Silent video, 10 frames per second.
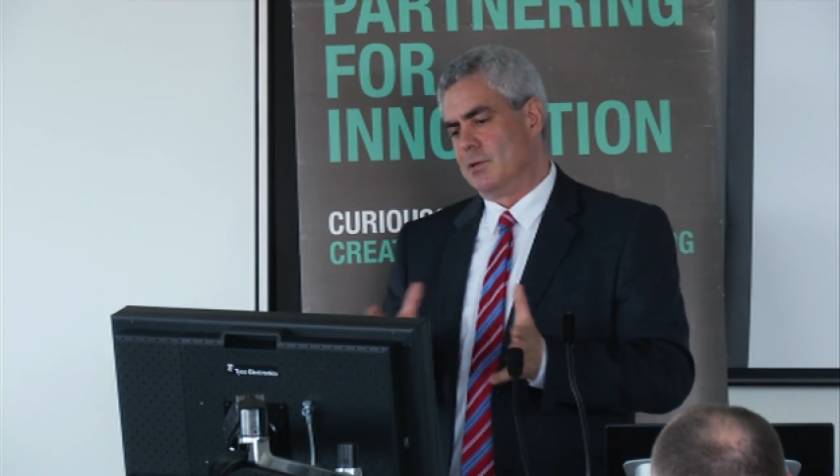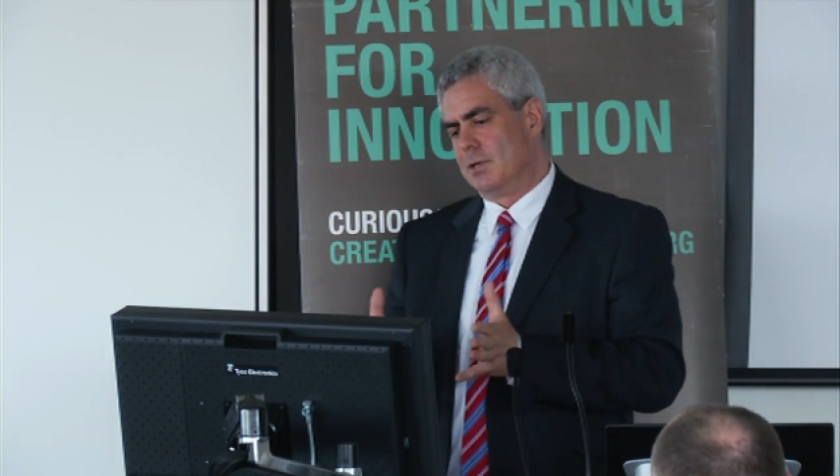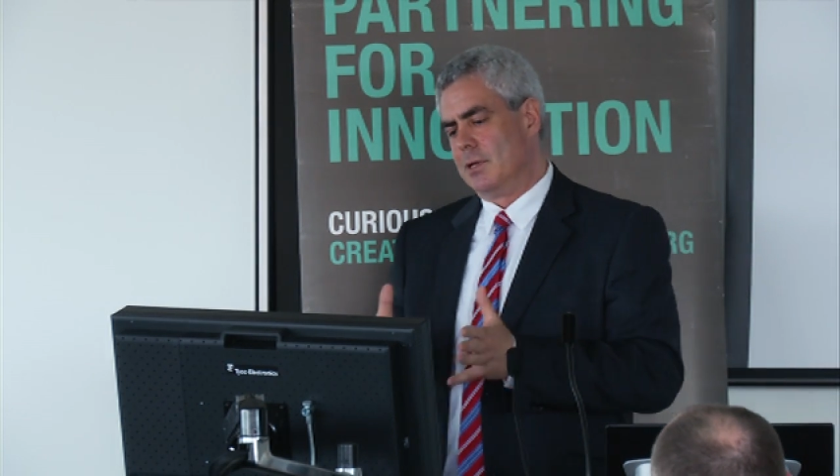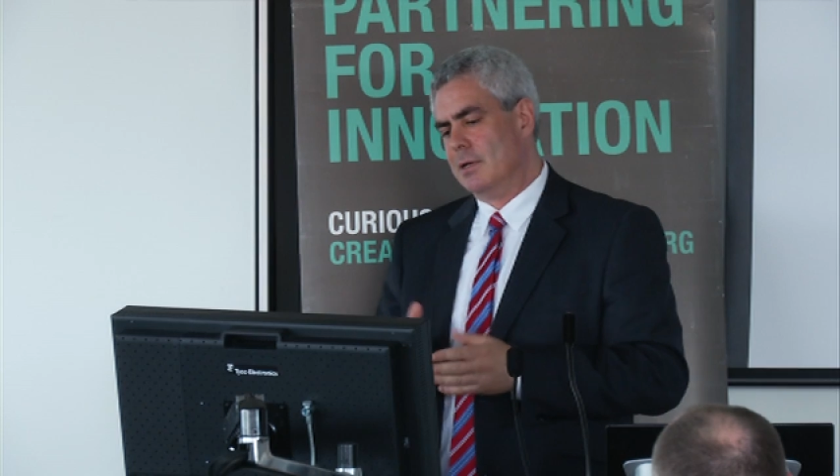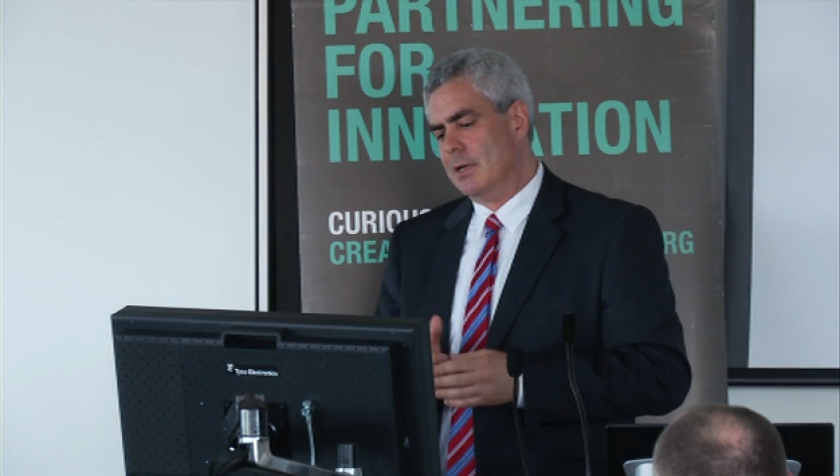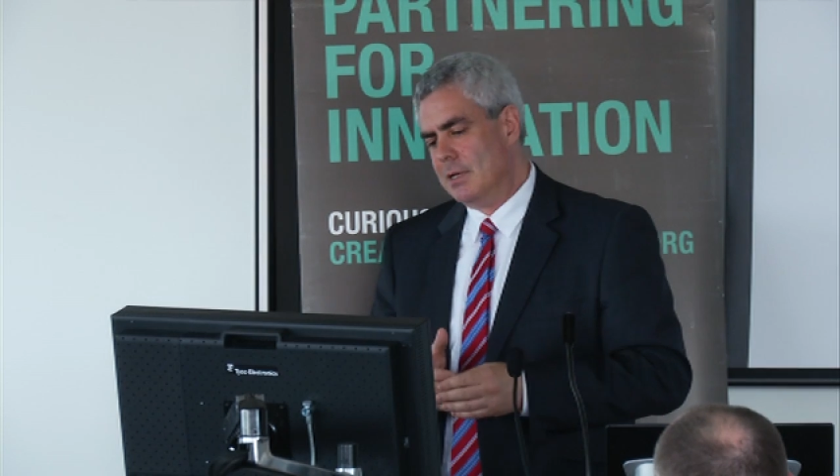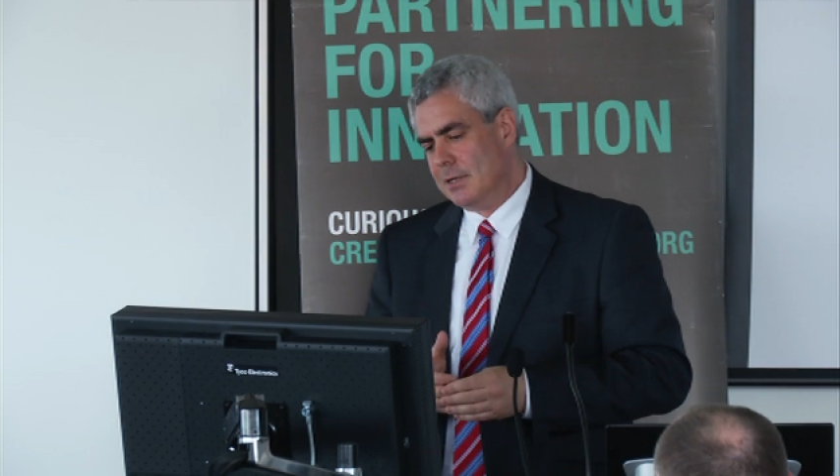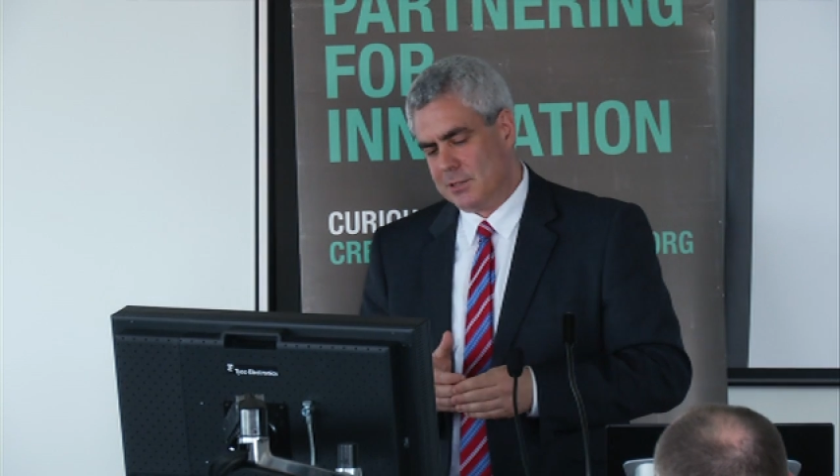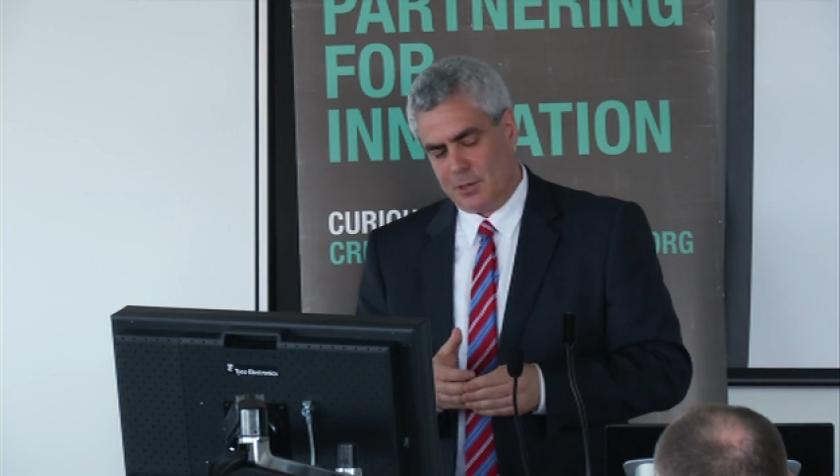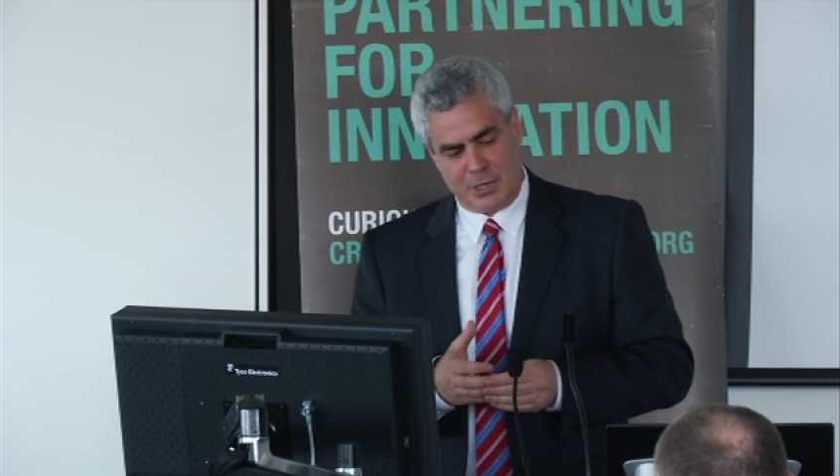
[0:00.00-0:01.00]
only
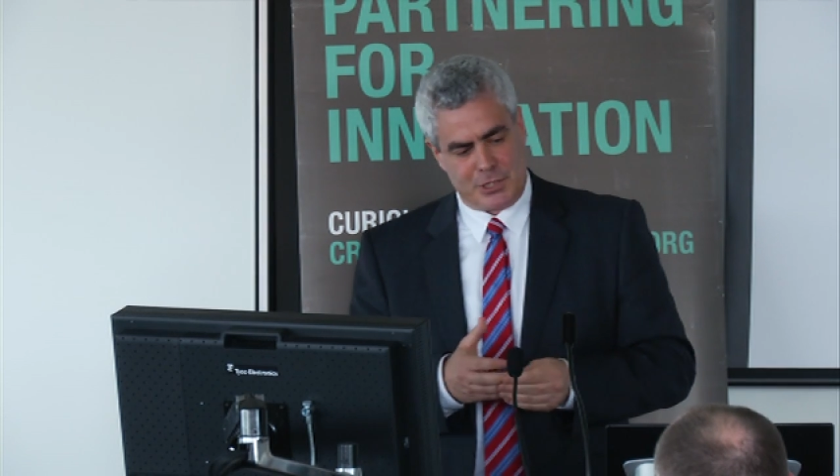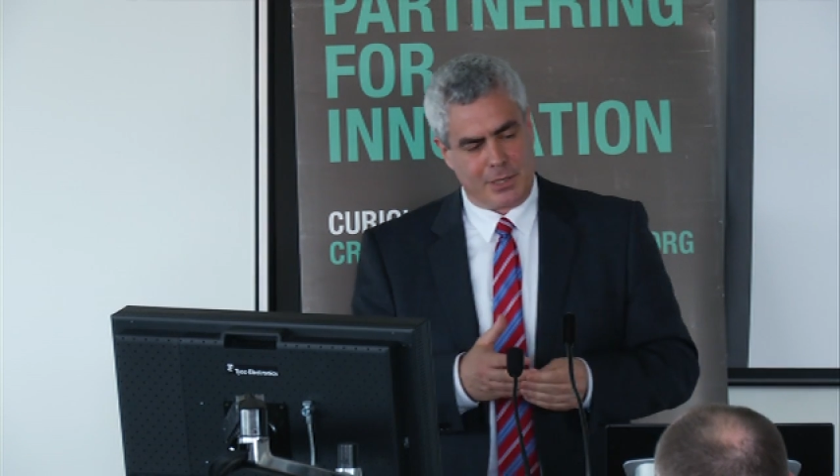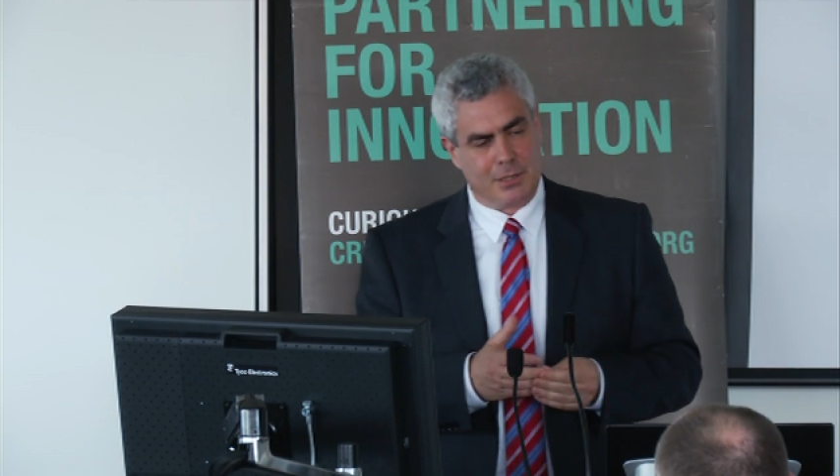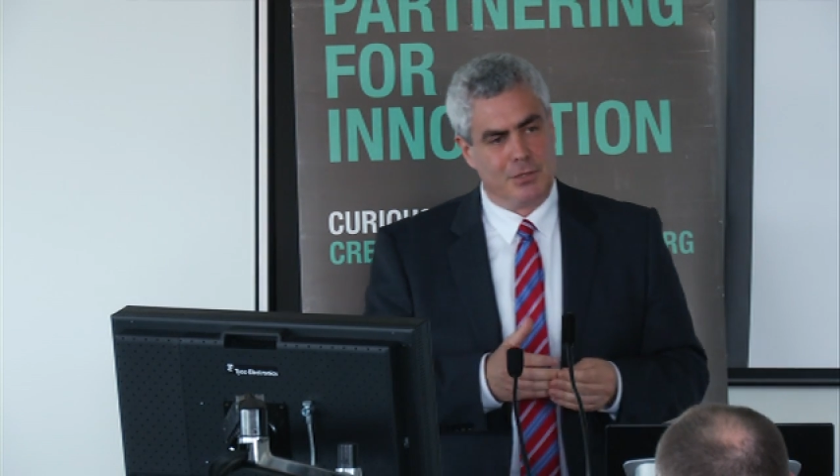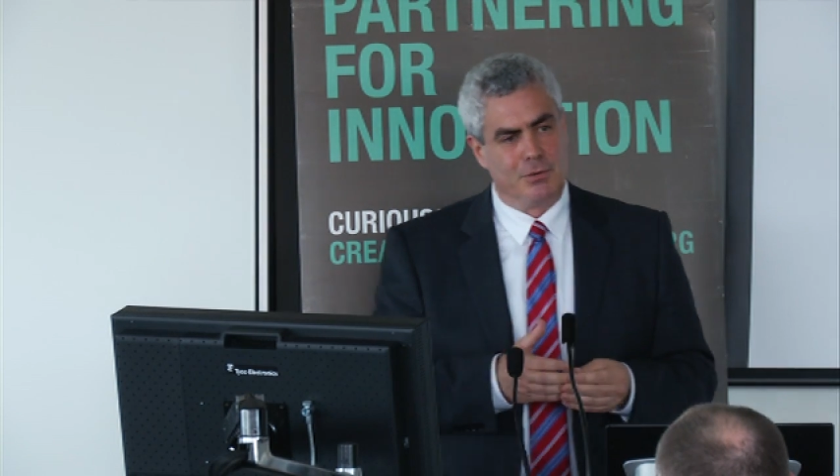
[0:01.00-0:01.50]
so much I can